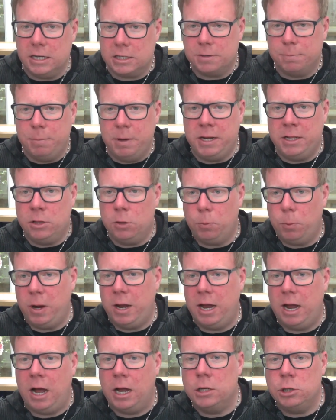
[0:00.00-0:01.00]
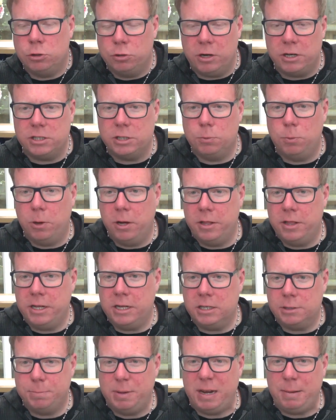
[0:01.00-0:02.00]
doesn't mean that we're
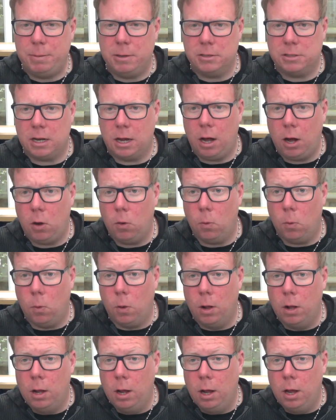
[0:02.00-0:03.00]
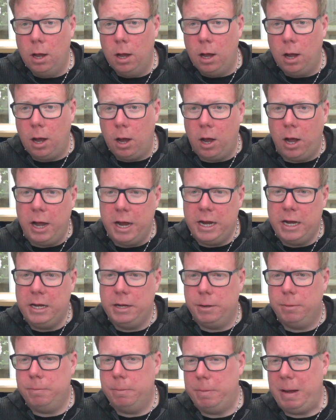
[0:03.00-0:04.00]
untrustworthy as people as a whole.
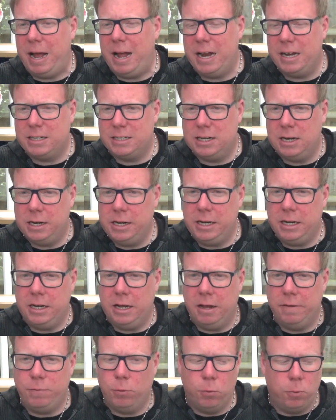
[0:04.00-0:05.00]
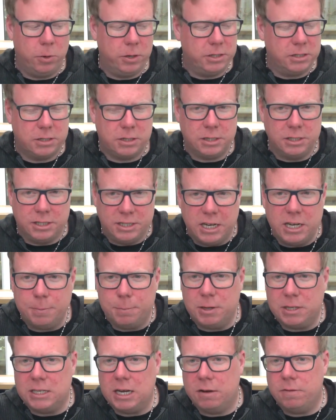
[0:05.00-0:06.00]
I actually have always considered
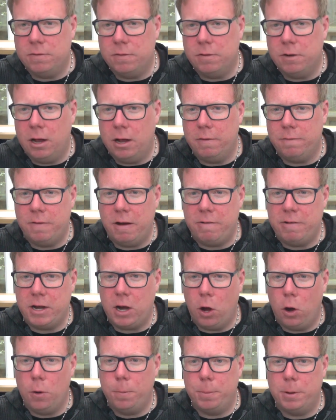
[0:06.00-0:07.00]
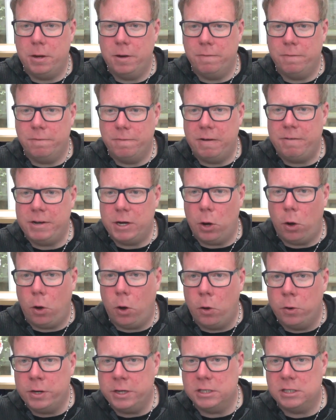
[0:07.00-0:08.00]
myself a very open and very
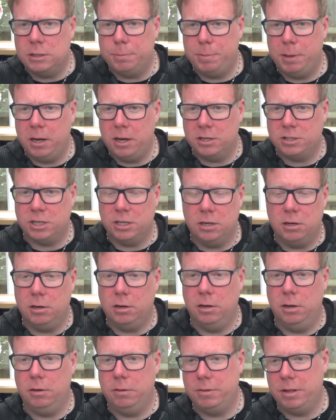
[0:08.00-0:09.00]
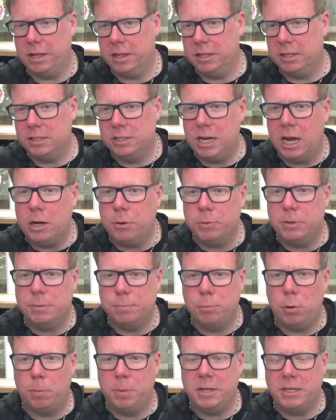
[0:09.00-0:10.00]
honest person. I think this channel is
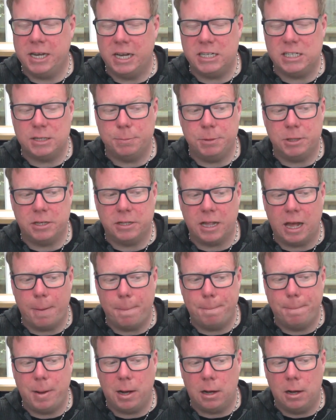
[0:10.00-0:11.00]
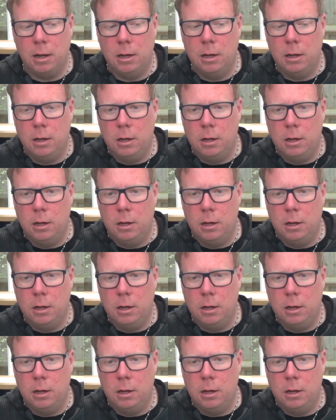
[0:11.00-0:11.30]
probably testament to that. But